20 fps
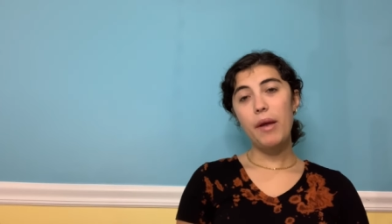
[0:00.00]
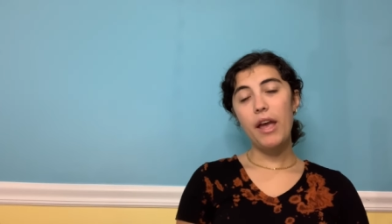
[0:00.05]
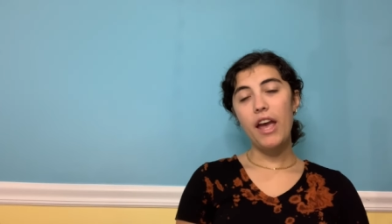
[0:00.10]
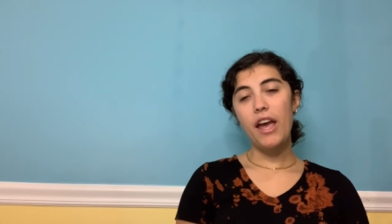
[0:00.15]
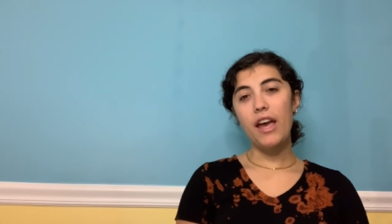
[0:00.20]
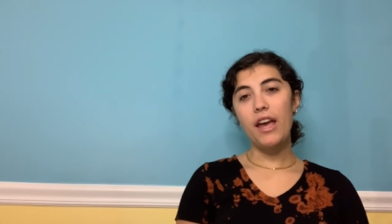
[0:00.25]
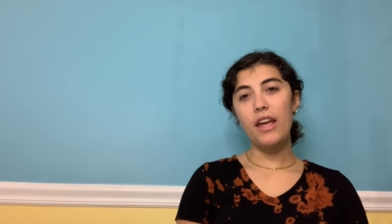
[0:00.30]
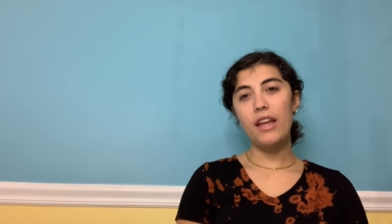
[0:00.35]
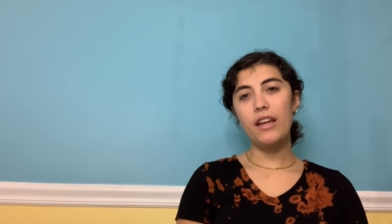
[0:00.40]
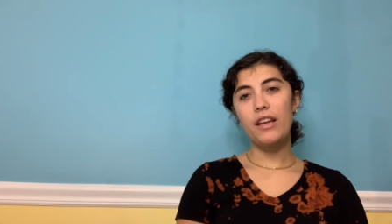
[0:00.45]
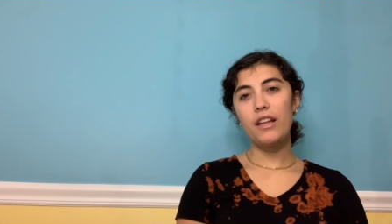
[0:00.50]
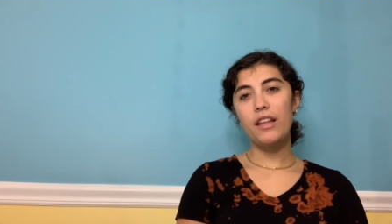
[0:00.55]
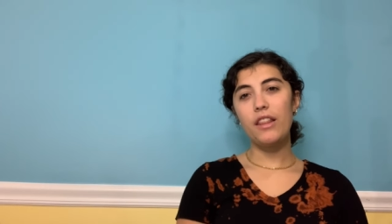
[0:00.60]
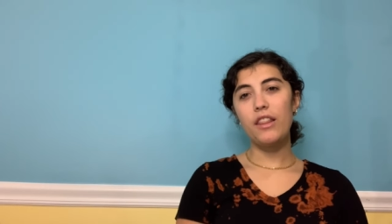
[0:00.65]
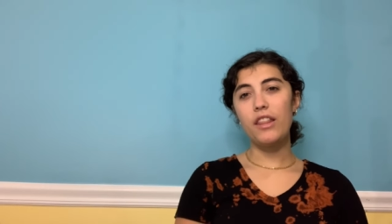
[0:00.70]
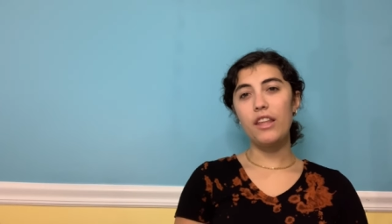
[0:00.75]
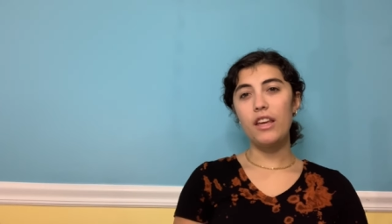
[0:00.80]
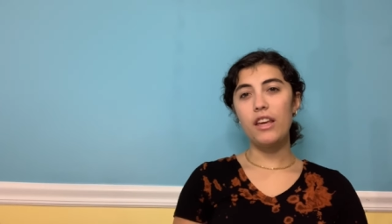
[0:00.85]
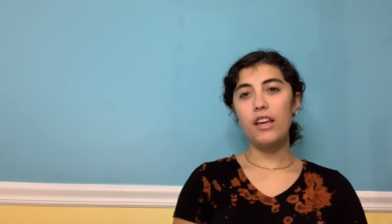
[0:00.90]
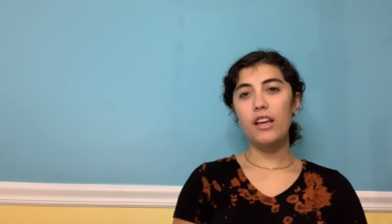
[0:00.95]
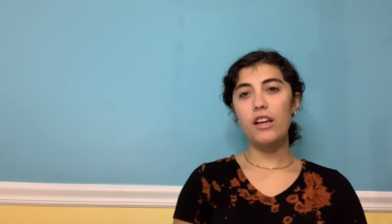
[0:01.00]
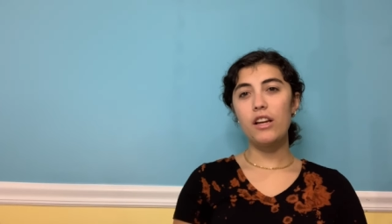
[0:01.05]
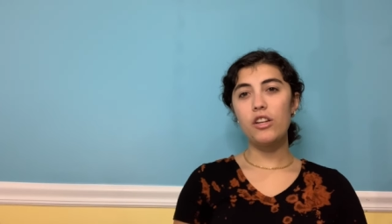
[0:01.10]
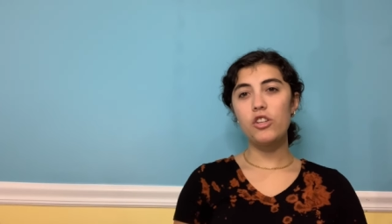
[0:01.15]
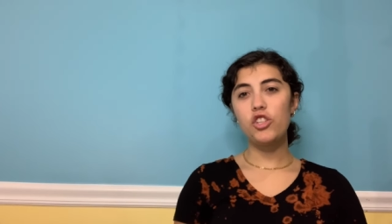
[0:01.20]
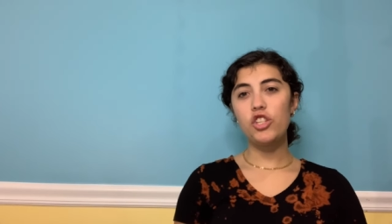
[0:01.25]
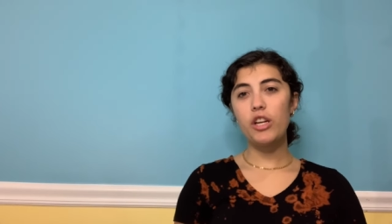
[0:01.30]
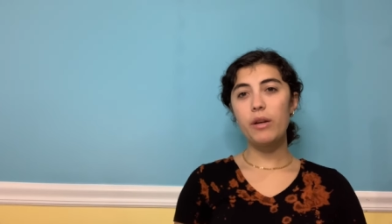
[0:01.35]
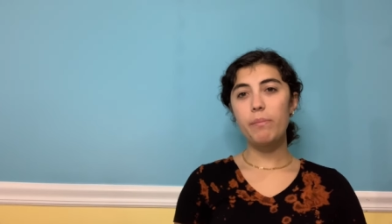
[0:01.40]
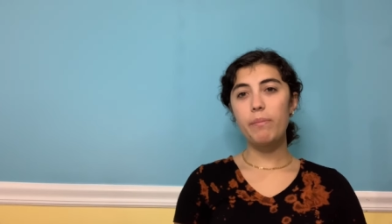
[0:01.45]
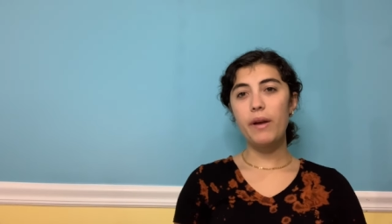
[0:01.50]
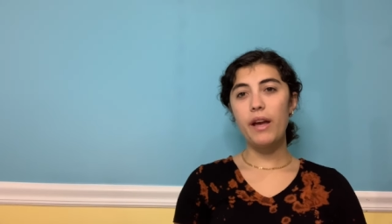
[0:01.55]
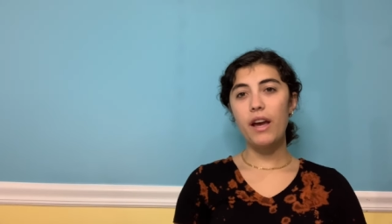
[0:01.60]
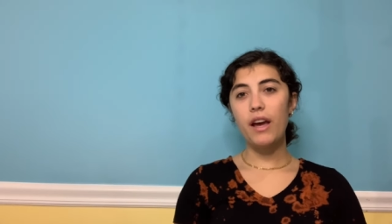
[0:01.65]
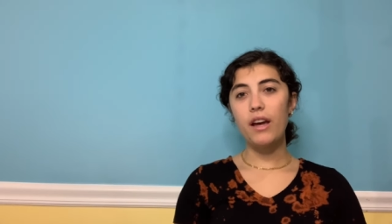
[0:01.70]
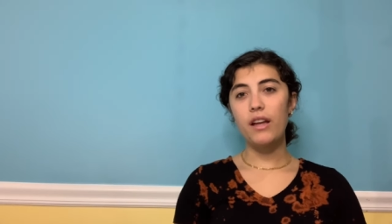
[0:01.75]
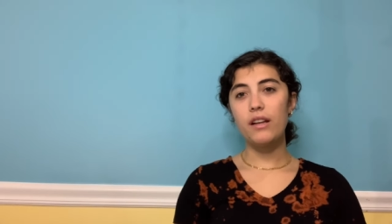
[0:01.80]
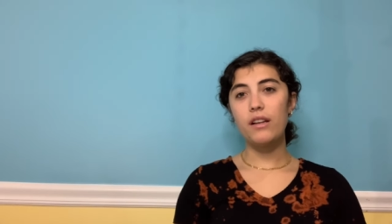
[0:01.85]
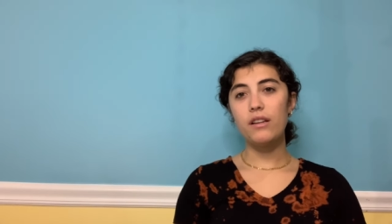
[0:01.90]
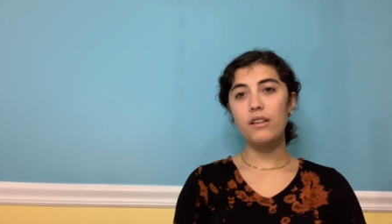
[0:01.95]
and the ship
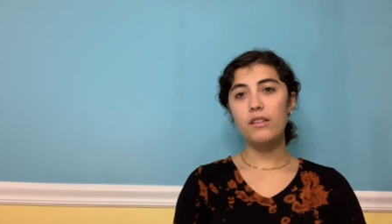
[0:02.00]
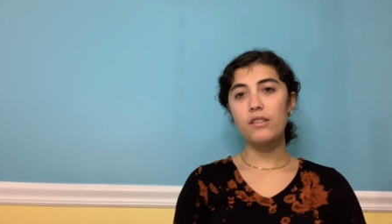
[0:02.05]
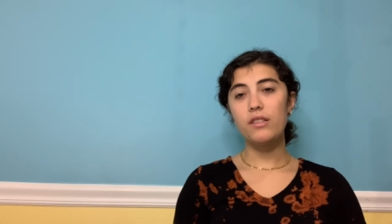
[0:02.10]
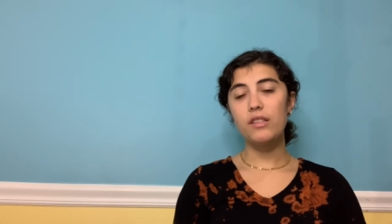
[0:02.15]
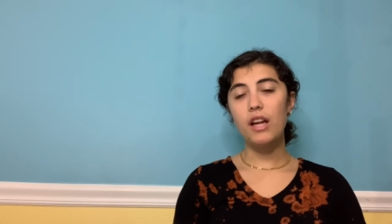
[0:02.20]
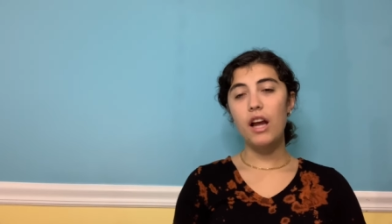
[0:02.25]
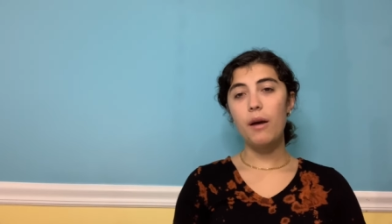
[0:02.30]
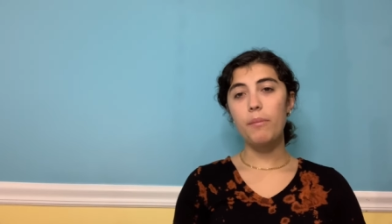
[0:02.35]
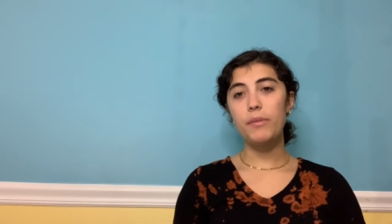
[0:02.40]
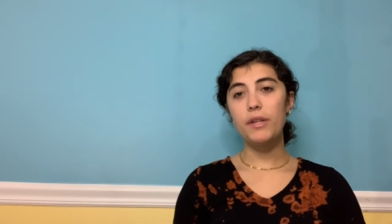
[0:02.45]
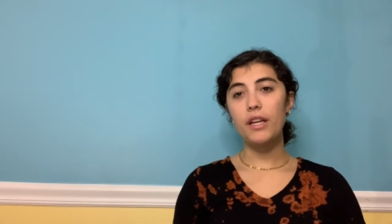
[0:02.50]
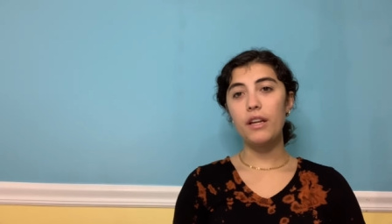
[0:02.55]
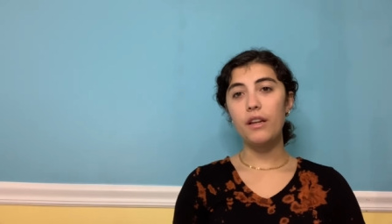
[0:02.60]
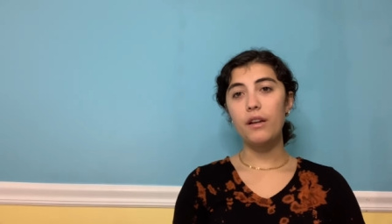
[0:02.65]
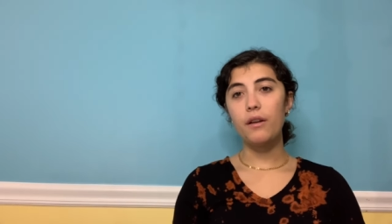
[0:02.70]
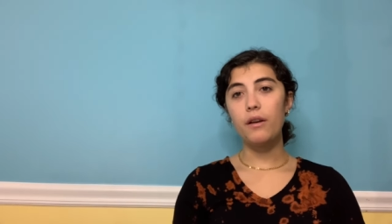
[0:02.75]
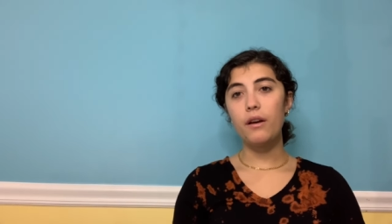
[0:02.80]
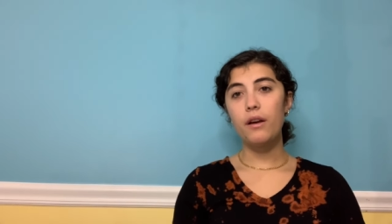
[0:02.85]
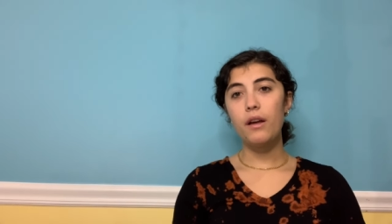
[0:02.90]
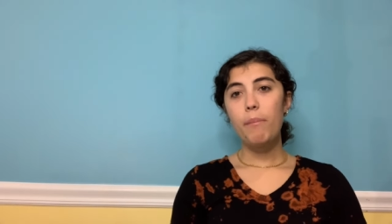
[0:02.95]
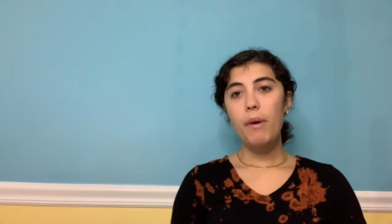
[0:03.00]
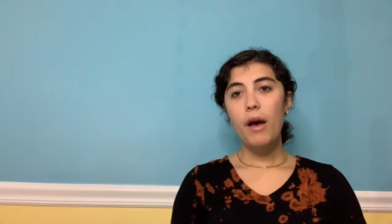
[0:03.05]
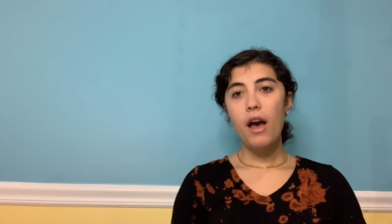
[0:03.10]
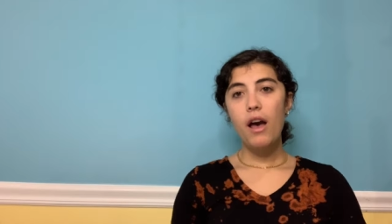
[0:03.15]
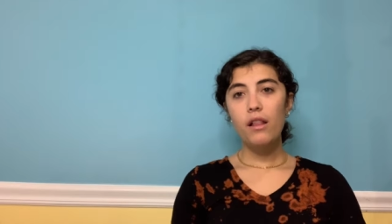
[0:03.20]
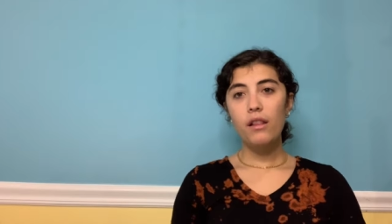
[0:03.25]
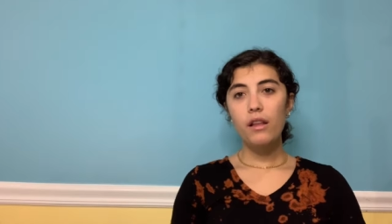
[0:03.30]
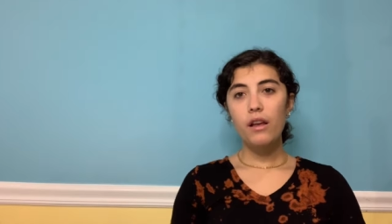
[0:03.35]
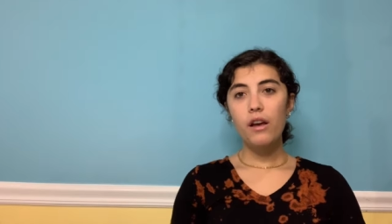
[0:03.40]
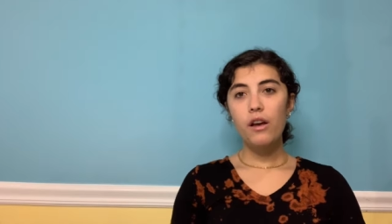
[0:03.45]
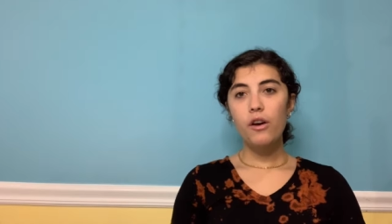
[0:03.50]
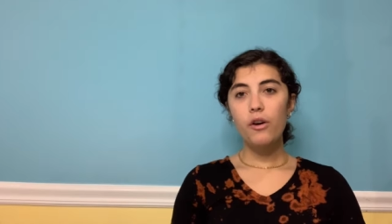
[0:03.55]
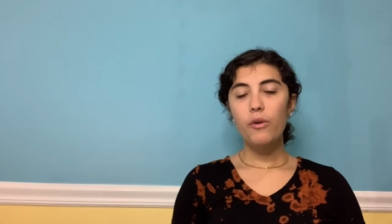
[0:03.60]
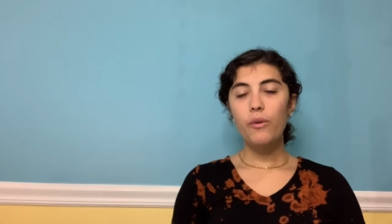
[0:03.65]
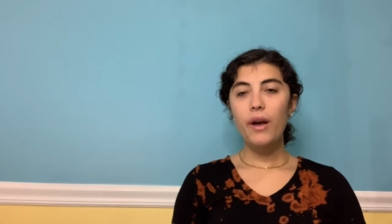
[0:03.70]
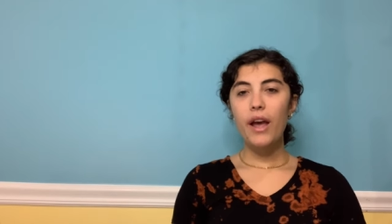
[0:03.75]
had stopped in Palo,